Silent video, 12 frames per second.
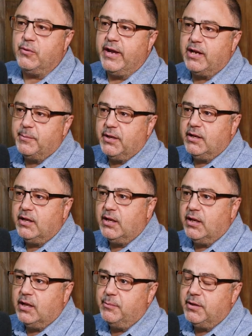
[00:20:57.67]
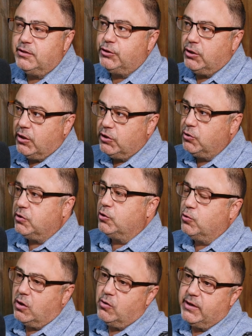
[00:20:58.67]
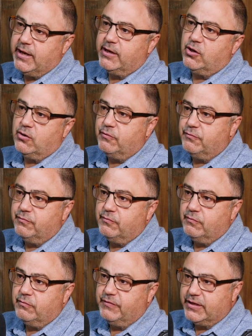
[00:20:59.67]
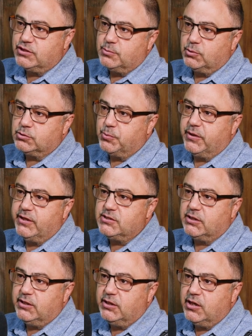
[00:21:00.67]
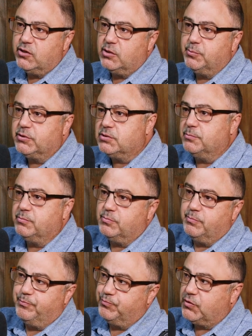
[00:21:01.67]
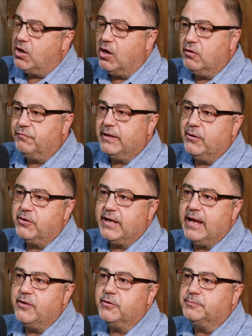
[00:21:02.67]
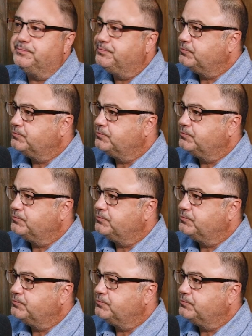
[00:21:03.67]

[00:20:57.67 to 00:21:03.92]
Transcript: right? I mean, it, I mean, you can grow an acre of vegetables pretty easily. You know, you can put some cauliflower down,